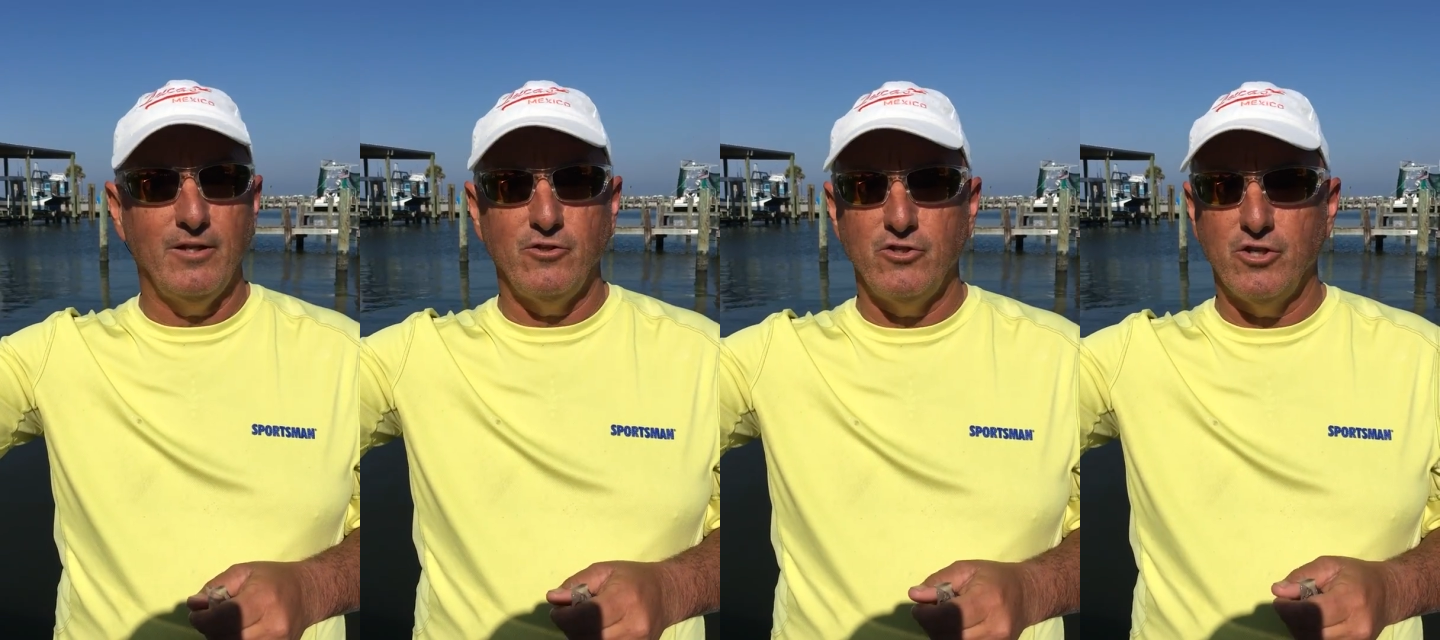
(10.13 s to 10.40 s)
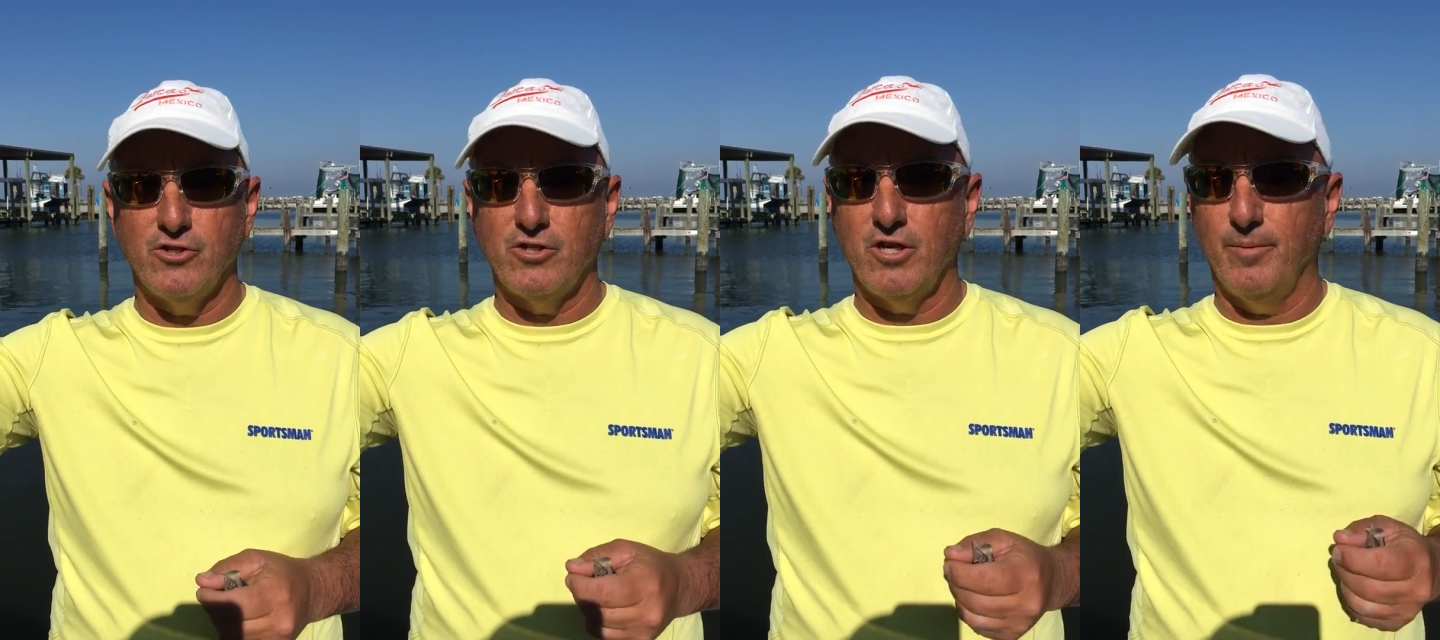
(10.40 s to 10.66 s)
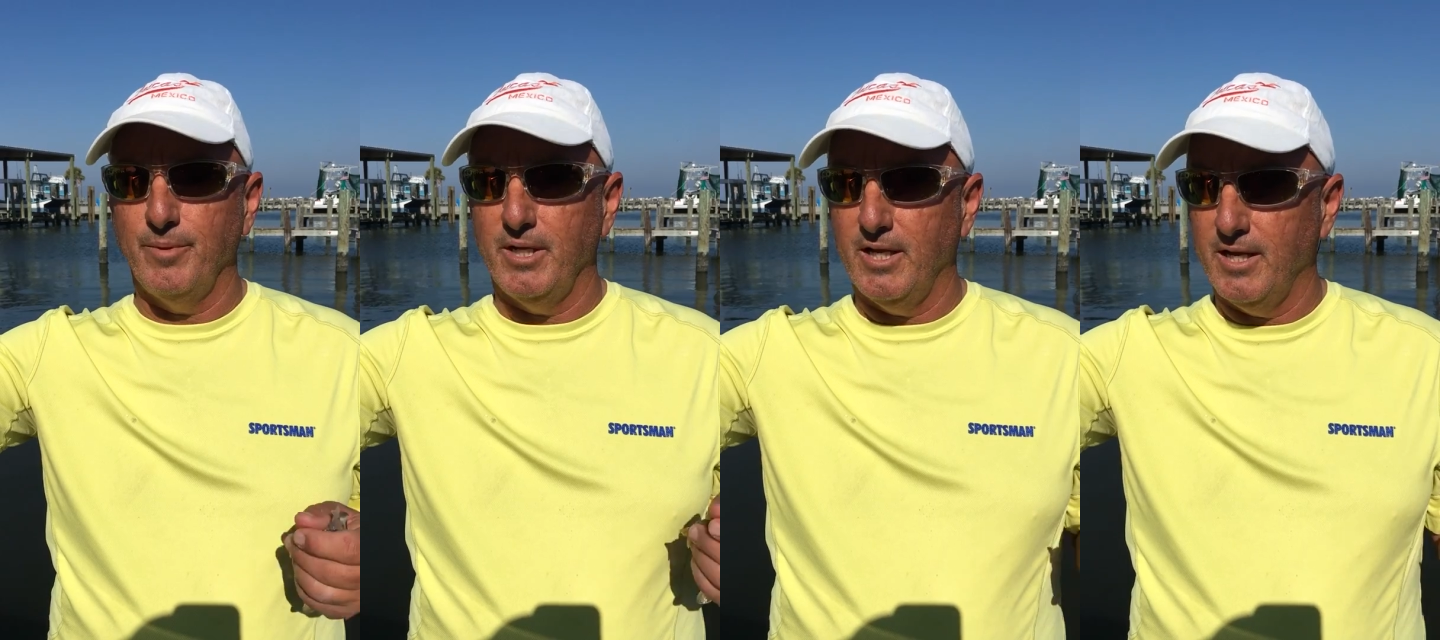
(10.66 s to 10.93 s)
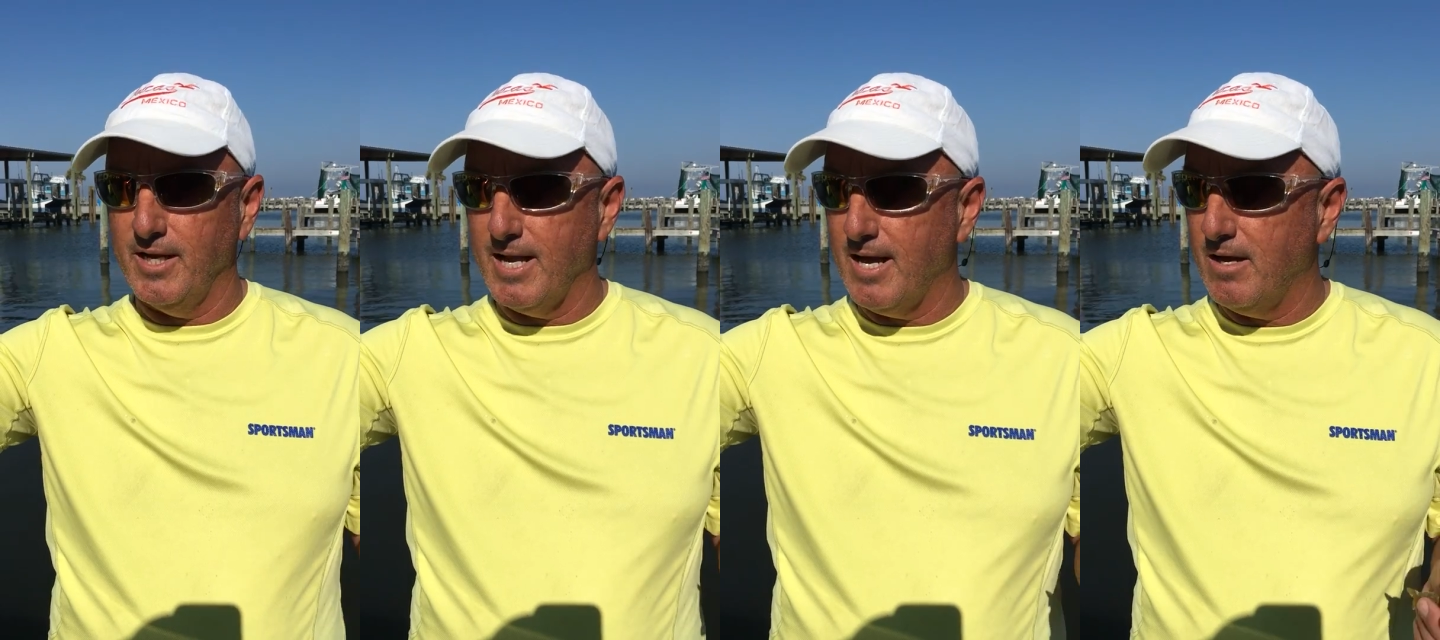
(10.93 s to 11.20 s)
is just coming
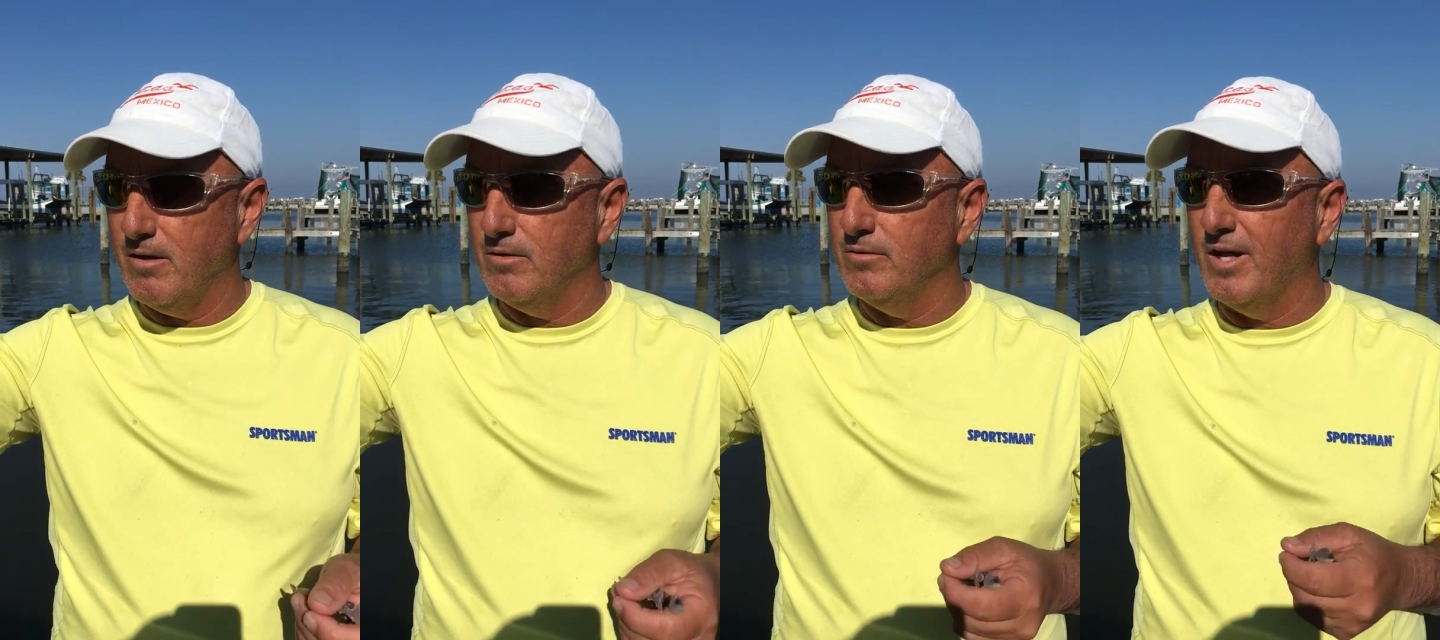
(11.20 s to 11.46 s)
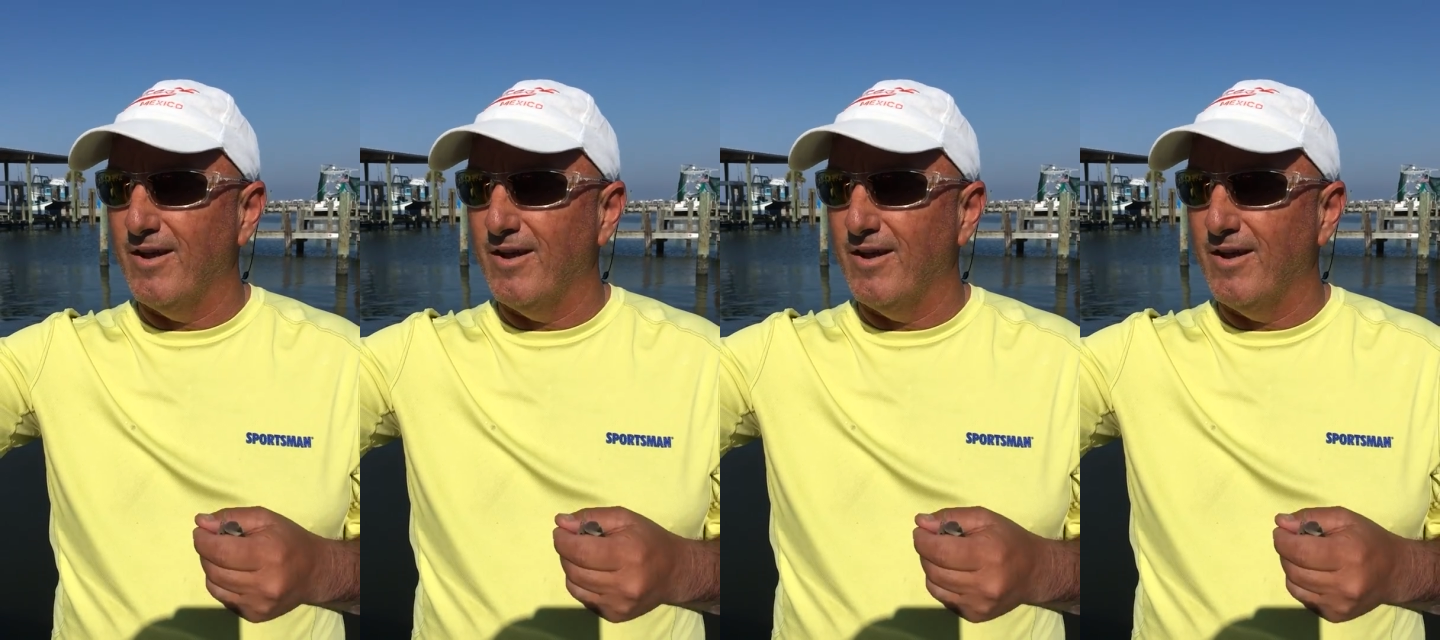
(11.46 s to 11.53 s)
in now.